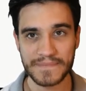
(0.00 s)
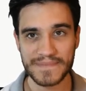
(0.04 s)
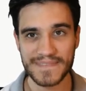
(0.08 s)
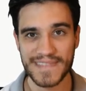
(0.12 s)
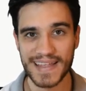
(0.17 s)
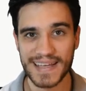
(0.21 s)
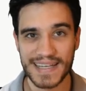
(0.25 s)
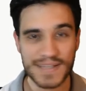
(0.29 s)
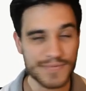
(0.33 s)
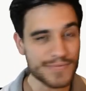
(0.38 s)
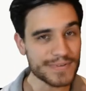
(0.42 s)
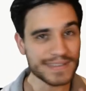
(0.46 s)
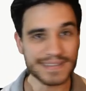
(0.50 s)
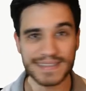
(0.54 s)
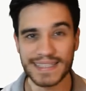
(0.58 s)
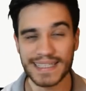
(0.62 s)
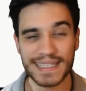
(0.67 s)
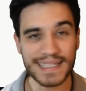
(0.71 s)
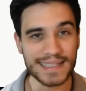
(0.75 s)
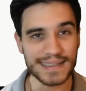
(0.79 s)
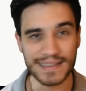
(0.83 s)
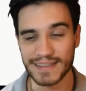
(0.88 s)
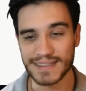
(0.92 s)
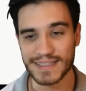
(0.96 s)
That is
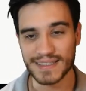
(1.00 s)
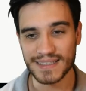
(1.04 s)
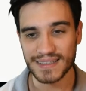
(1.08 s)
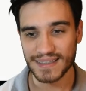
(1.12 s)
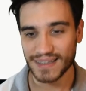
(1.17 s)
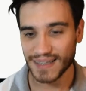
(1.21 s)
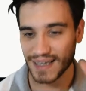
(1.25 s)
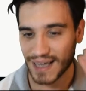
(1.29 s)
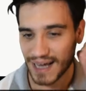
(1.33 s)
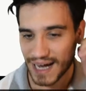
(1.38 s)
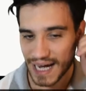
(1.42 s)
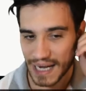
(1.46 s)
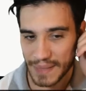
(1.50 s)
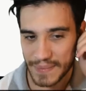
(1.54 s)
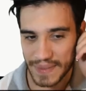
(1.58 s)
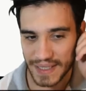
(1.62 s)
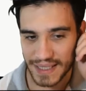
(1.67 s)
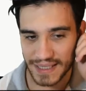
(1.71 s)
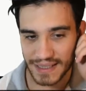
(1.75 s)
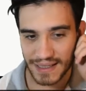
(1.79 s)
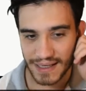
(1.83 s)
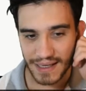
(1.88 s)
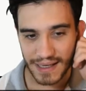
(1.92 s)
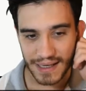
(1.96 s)
ridiculous. I
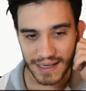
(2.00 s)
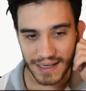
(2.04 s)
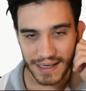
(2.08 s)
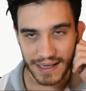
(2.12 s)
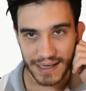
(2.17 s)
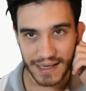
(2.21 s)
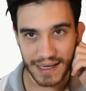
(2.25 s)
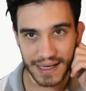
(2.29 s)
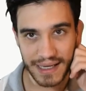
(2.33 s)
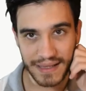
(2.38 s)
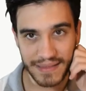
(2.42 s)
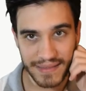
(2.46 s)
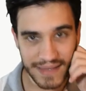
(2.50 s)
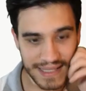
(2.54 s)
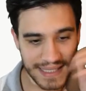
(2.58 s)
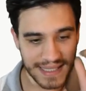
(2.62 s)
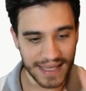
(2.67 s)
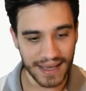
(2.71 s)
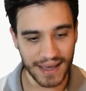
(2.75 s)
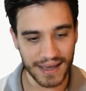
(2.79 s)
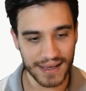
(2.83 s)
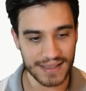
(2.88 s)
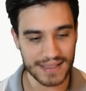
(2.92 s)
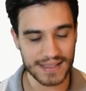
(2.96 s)
mean, in this
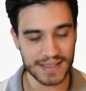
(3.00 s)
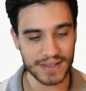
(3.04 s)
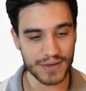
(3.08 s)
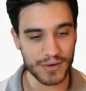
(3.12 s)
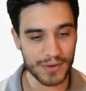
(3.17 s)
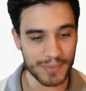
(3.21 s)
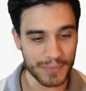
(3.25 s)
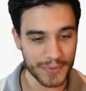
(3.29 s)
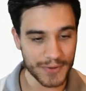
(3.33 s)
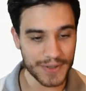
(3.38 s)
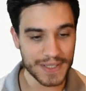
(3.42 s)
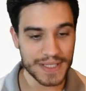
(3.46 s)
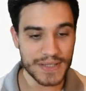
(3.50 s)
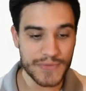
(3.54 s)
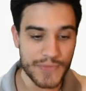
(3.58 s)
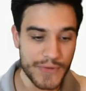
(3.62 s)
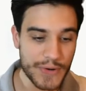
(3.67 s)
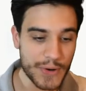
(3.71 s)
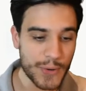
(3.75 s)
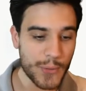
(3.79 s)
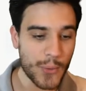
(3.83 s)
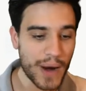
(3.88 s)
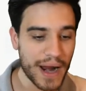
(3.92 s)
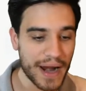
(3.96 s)
case, your opponent
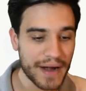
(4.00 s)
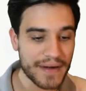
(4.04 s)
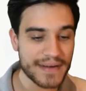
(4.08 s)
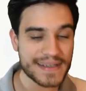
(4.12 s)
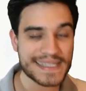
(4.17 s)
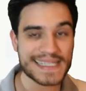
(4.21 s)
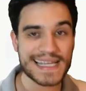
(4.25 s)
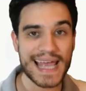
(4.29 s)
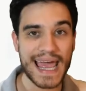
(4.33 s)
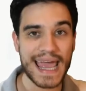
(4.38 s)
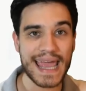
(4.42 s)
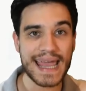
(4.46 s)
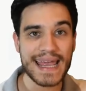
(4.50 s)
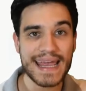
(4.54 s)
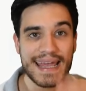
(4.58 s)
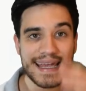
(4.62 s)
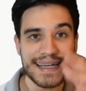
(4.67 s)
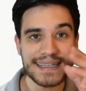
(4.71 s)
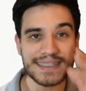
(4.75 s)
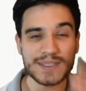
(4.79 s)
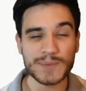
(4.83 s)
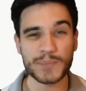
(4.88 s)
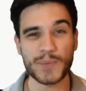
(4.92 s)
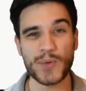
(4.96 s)
requires
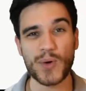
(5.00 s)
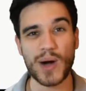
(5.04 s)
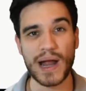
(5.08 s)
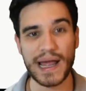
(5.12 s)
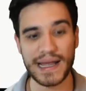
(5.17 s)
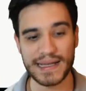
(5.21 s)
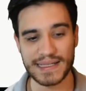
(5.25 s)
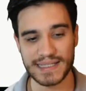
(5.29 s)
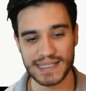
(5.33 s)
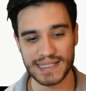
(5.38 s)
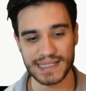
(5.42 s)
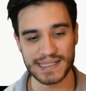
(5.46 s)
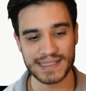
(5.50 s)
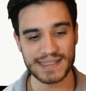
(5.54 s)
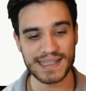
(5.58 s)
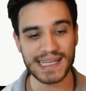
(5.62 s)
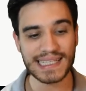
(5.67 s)
8 prizes.